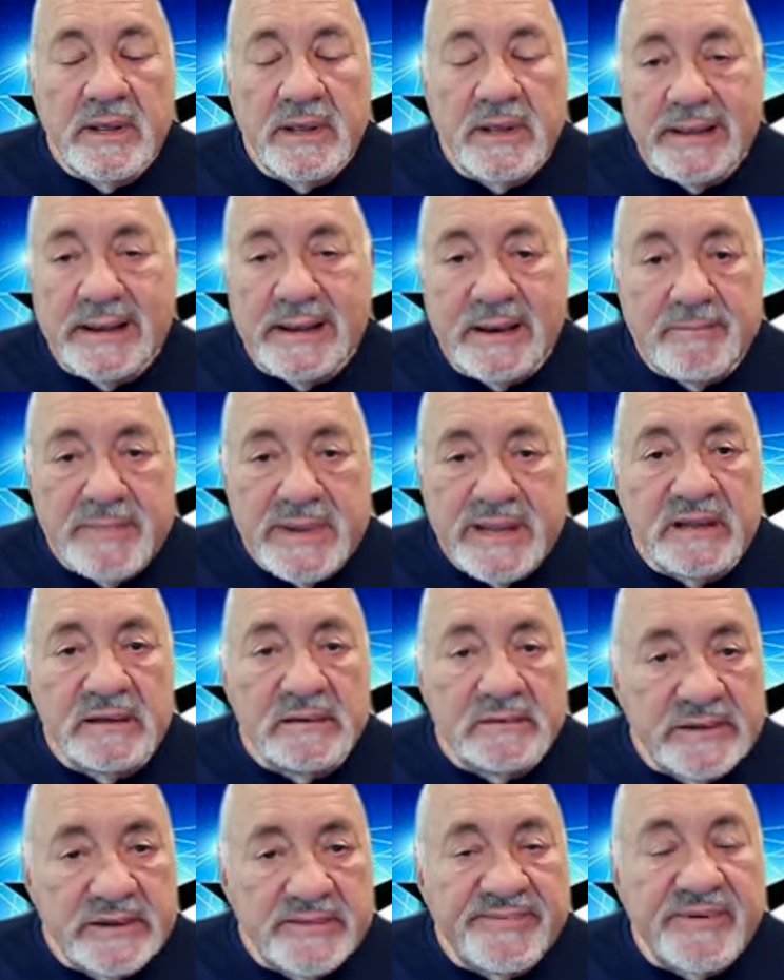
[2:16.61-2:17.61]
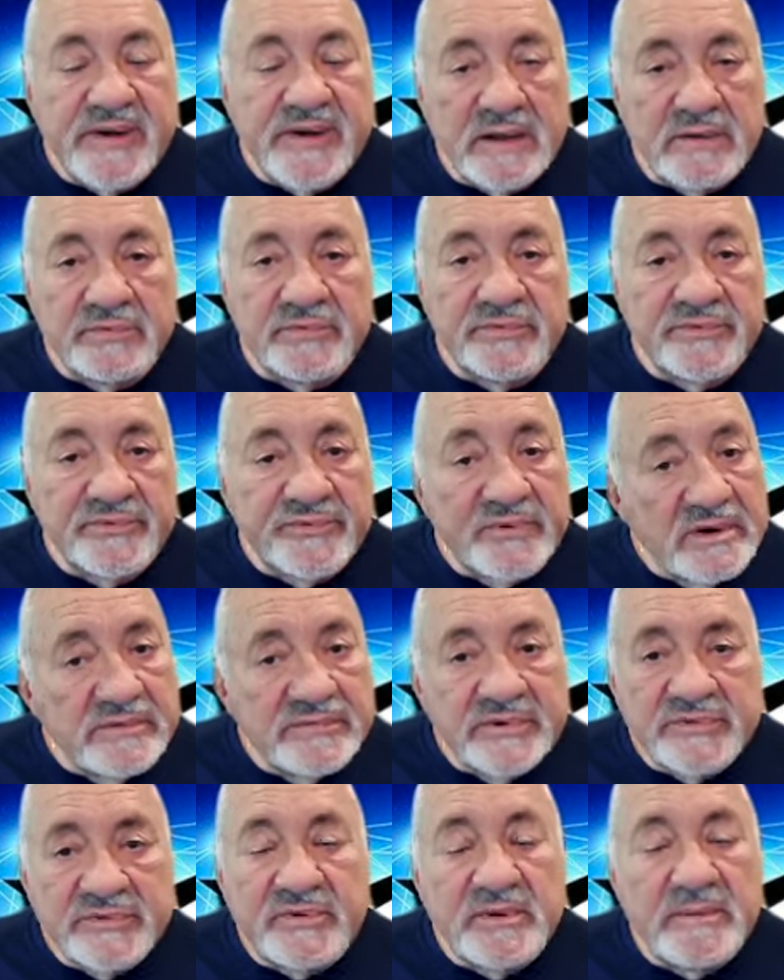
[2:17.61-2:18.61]
it immediately found
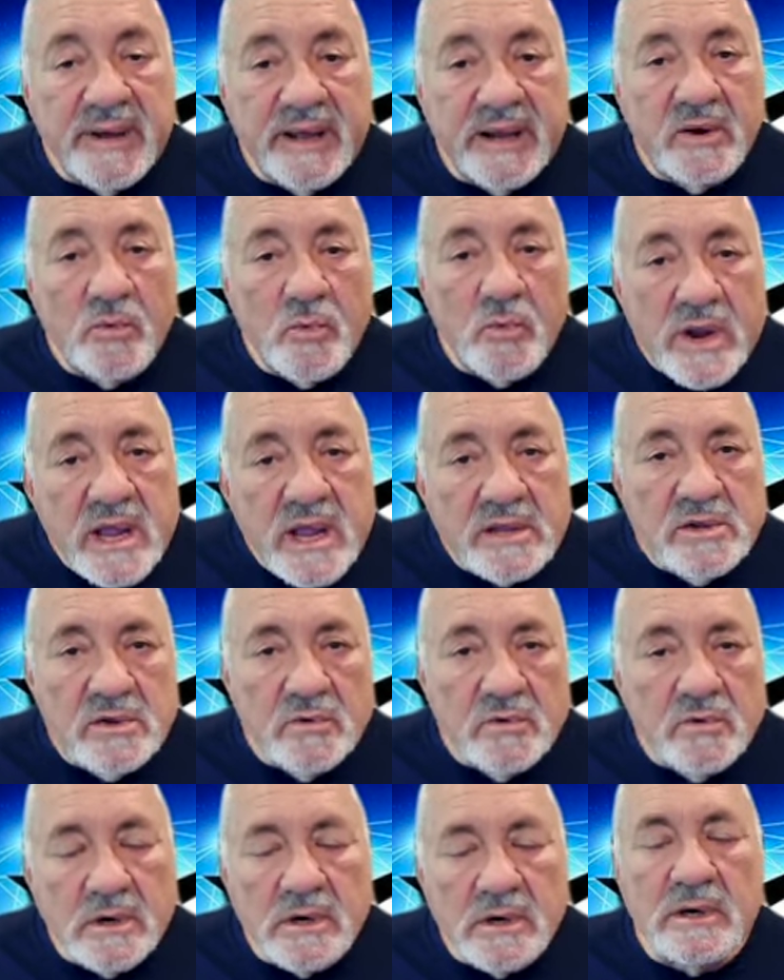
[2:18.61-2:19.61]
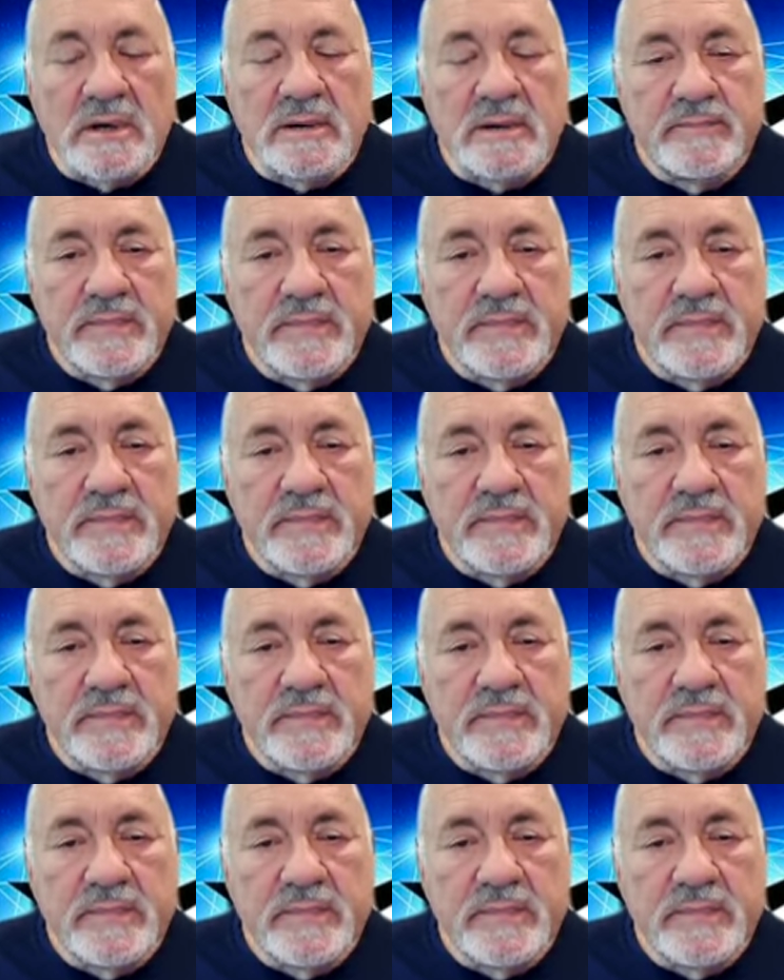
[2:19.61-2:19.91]
service no matter where you were.